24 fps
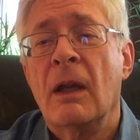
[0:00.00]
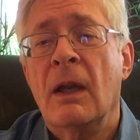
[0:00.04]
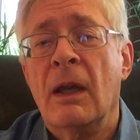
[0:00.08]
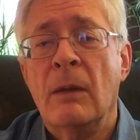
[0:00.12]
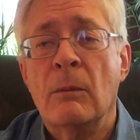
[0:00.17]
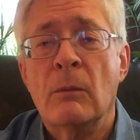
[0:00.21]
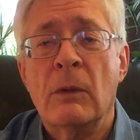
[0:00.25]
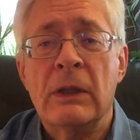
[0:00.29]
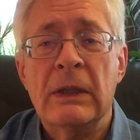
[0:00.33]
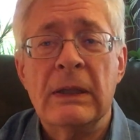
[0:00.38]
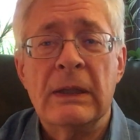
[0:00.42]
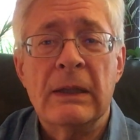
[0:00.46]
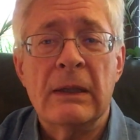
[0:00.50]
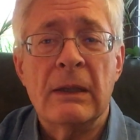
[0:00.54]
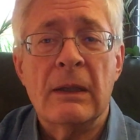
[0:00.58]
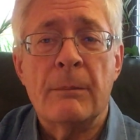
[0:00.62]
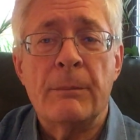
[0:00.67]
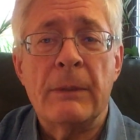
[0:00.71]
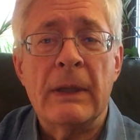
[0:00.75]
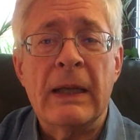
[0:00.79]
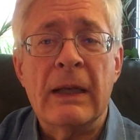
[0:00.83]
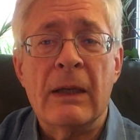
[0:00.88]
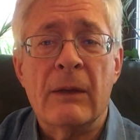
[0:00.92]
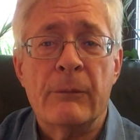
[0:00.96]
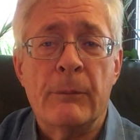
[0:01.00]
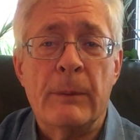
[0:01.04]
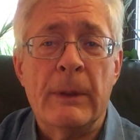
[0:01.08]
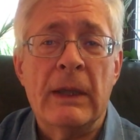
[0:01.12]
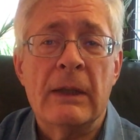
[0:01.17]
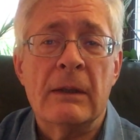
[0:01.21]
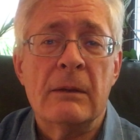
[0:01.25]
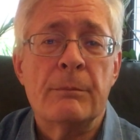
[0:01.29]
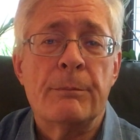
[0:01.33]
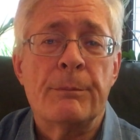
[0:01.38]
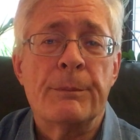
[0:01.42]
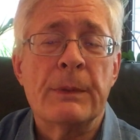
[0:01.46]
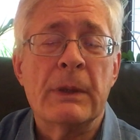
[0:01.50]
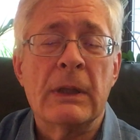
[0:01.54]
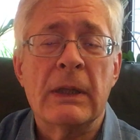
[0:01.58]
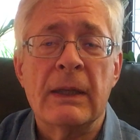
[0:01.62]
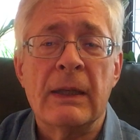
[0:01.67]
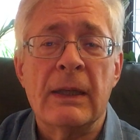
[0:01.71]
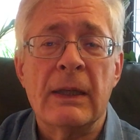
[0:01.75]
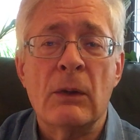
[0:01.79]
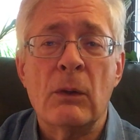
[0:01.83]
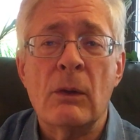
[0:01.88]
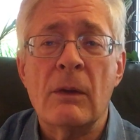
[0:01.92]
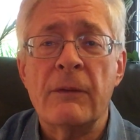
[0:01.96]
and when you get up out of bed,
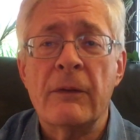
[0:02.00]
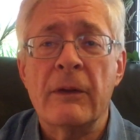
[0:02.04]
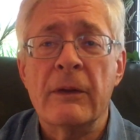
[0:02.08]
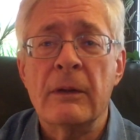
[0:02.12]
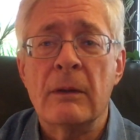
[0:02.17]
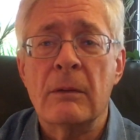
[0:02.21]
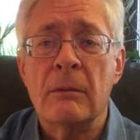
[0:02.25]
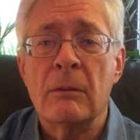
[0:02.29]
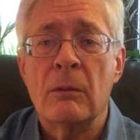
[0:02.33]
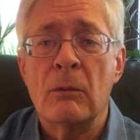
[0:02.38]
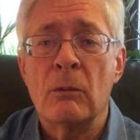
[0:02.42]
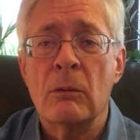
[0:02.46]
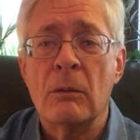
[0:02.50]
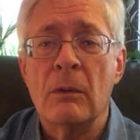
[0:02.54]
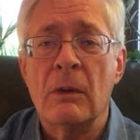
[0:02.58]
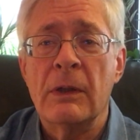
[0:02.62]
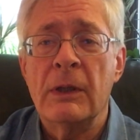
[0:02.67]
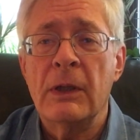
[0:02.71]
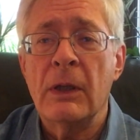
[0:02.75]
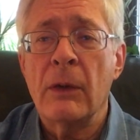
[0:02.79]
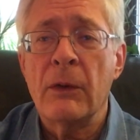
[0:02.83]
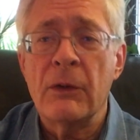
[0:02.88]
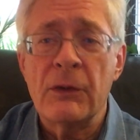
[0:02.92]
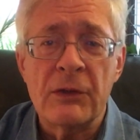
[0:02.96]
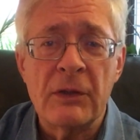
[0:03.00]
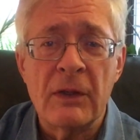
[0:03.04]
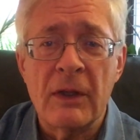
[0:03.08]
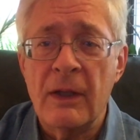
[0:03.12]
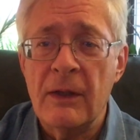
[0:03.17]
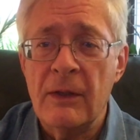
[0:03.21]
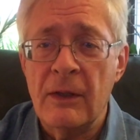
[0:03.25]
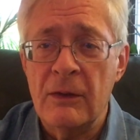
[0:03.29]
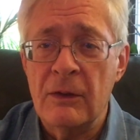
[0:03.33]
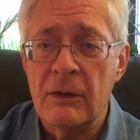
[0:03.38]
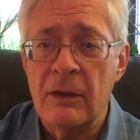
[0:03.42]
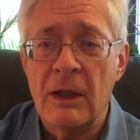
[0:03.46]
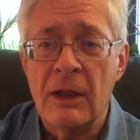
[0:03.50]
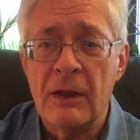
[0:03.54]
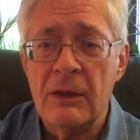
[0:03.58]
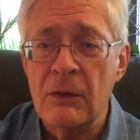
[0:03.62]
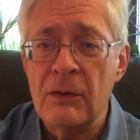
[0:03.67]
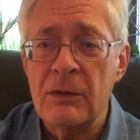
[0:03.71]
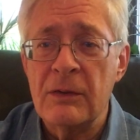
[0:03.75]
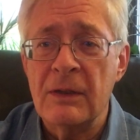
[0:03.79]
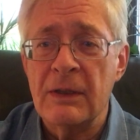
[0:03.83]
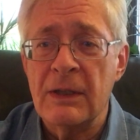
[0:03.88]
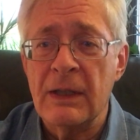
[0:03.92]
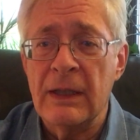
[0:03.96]
get off on the other side that you're not
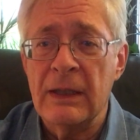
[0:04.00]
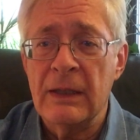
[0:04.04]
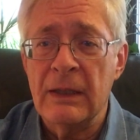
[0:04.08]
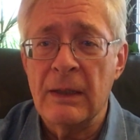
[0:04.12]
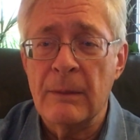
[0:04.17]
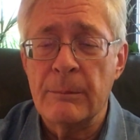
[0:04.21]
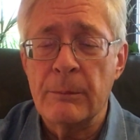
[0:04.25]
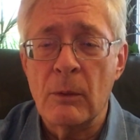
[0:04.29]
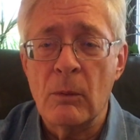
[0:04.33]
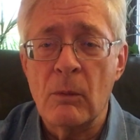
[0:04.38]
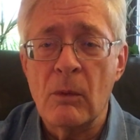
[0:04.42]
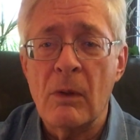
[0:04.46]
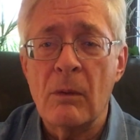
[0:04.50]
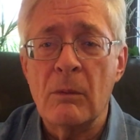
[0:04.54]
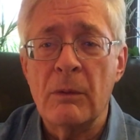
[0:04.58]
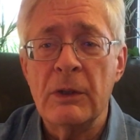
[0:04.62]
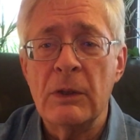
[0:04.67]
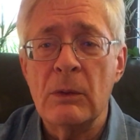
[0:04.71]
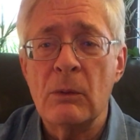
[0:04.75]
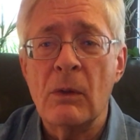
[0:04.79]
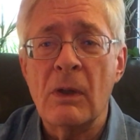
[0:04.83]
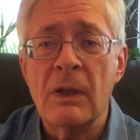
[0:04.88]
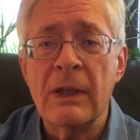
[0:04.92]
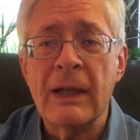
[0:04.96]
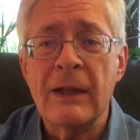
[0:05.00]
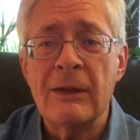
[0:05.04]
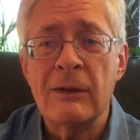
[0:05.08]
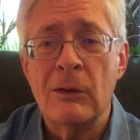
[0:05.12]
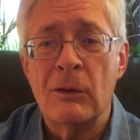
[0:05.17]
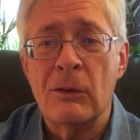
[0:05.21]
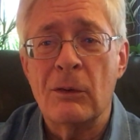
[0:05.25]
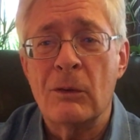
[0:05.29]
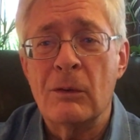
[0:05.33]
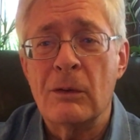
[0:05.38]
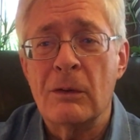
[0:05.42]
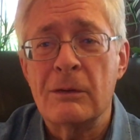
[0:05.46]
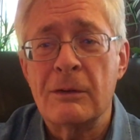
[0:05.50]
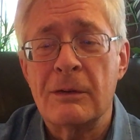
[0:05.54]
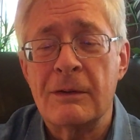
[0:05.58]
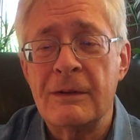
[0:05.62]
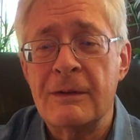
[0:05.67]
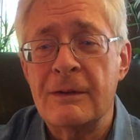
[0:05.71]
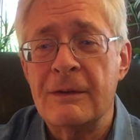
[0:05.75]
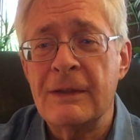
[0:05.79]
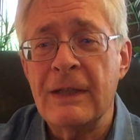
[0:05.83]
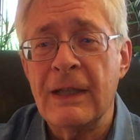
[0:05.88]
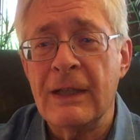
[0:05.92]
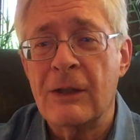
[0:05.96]
used to getting up. Or when you walk out the door,
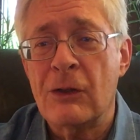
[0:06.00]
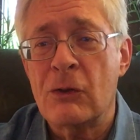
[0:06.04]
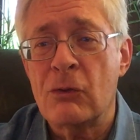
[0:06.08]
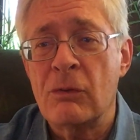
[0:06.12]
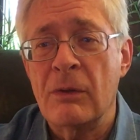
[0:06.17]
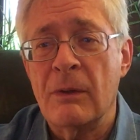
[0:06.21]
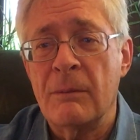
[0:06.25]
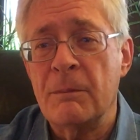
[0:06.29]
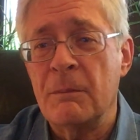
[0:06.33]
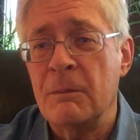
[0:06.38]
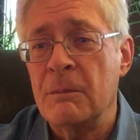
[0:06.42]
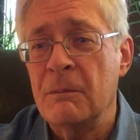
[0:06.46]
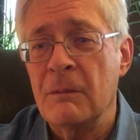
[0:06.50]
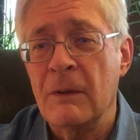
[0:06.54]
take a trip